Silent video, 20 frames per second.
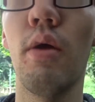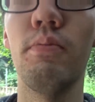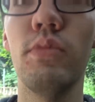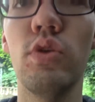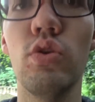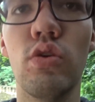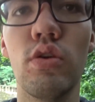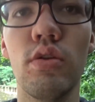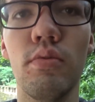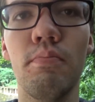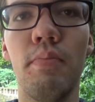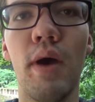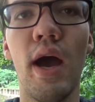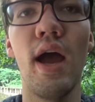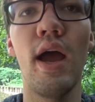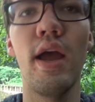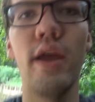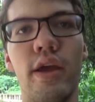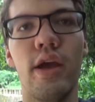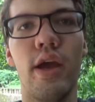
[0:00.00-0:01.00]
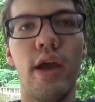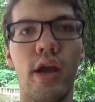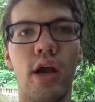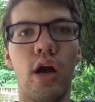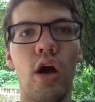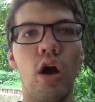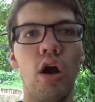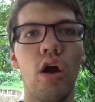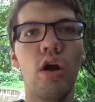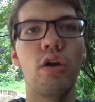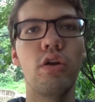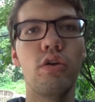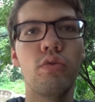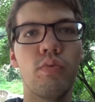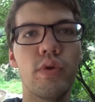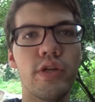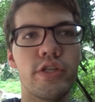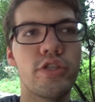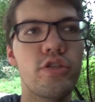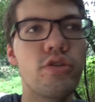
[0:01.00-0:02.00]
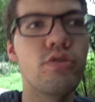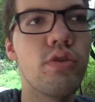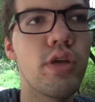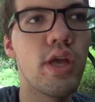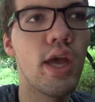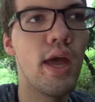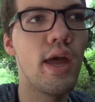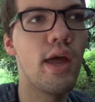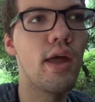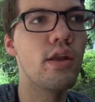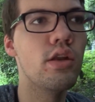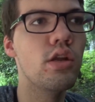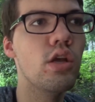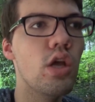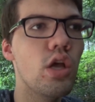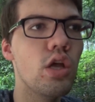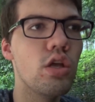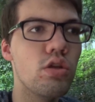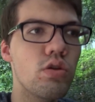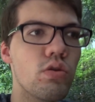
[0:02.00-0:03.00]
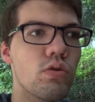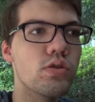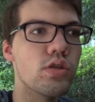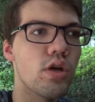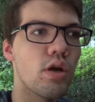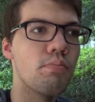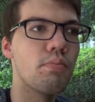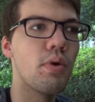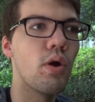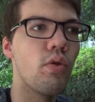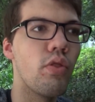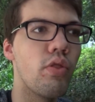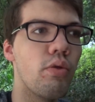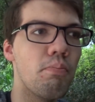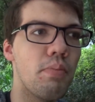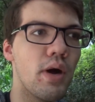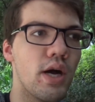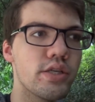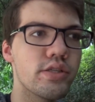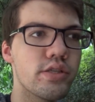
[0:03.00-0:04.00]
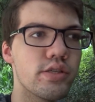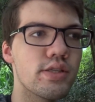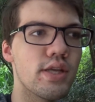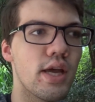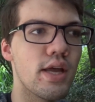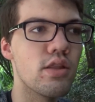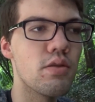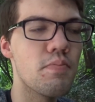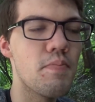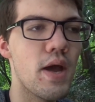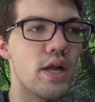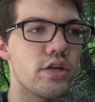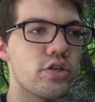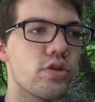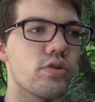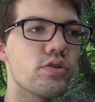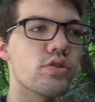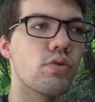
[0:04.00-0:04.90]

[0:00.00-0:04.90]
You can buy a card which you can use on both the buses and the metro.